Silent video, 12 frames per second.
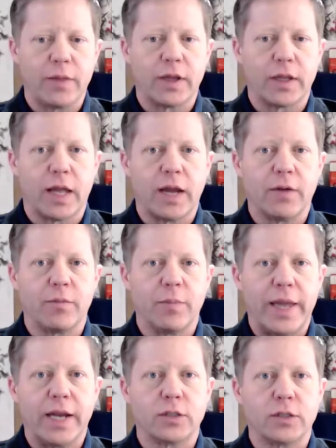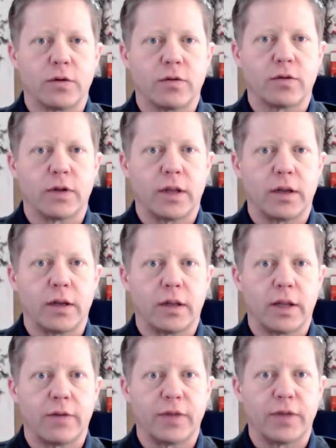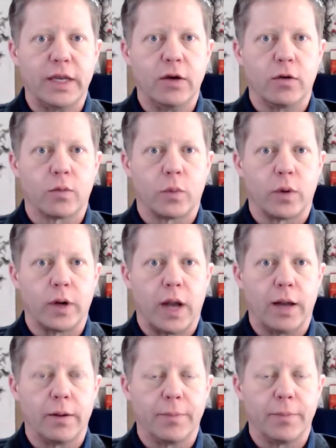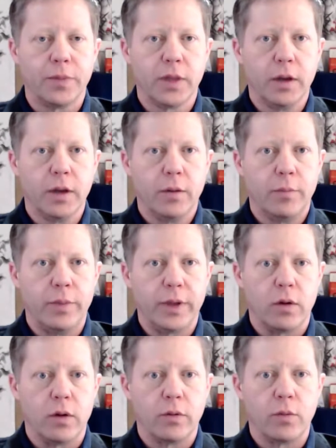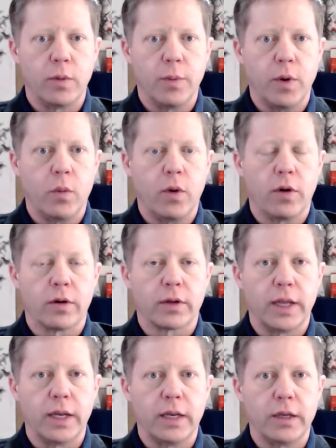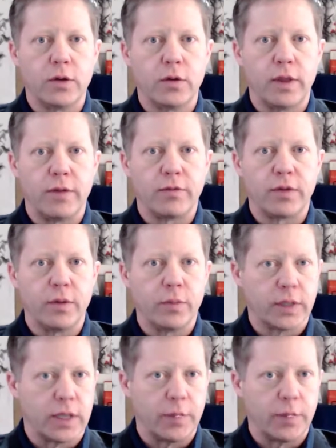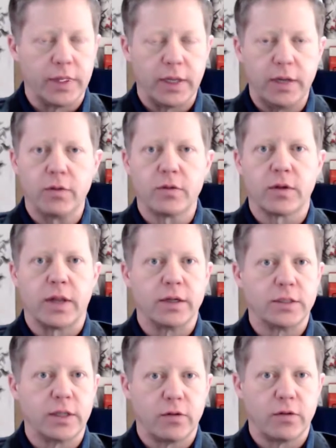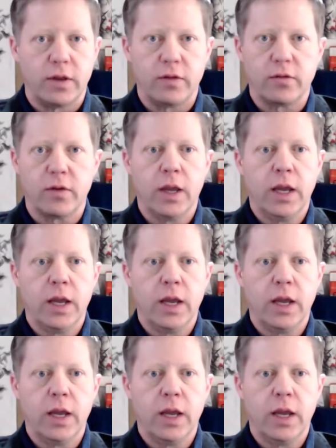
a lot of managers, a lot, a lot of leaders were not big on remote work, and they've seen with a lot of millennials, a lot of Gen Zs,